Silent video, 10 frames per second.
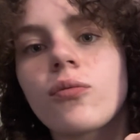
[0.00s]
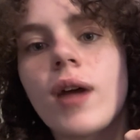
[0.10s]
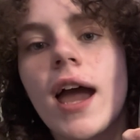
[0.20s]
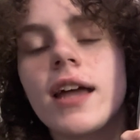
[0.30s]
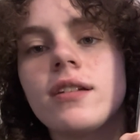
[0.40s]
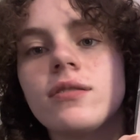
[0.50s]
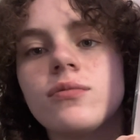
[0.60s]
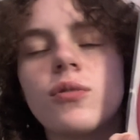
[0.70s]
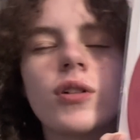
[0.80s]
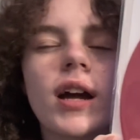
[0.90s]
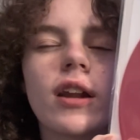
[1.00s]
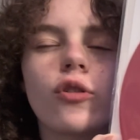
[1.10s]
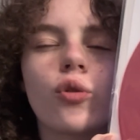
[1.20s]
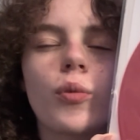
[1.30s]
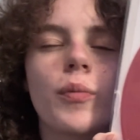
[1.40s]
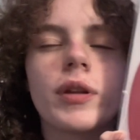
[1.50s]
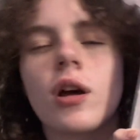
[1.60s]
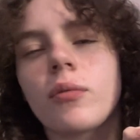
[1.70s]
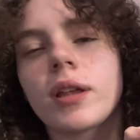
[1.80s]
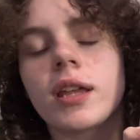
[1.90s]
red, well, kind of normal, but
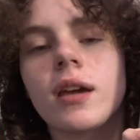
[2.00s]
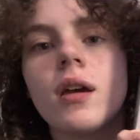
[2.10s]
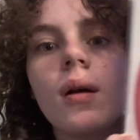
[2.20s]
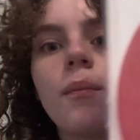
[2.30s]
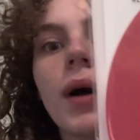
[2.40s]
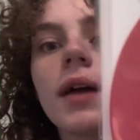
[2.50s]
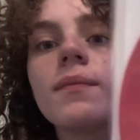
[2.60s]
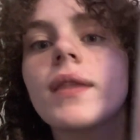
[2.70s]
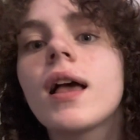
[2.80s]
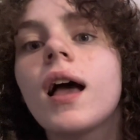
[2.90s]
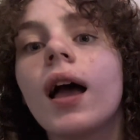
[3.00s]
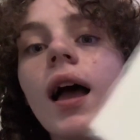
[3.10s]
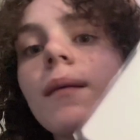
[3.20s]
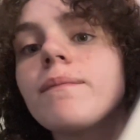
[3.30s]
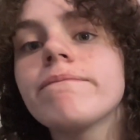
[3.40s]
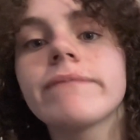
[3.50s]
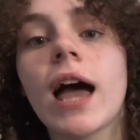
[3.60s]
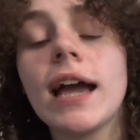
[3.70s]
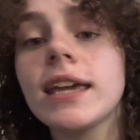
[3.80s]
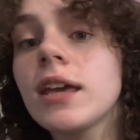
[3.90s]
not really. But
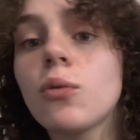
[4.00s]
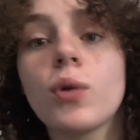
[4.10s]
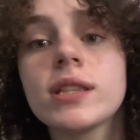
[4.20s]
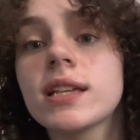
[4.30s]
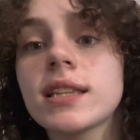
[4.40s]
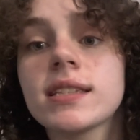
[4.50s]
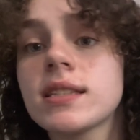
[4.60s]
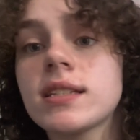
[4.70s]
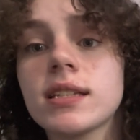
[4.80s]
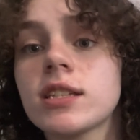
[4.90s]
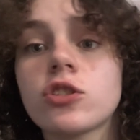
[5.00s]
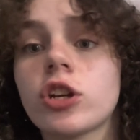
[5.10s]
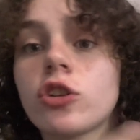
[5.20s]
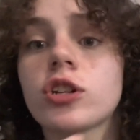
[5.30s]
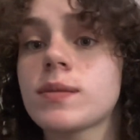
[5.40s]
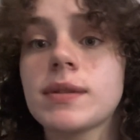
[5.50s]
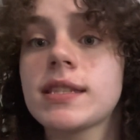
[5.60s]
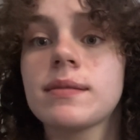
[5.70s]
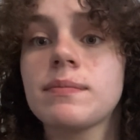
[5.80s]
I can't wait to listen to this during Christmas.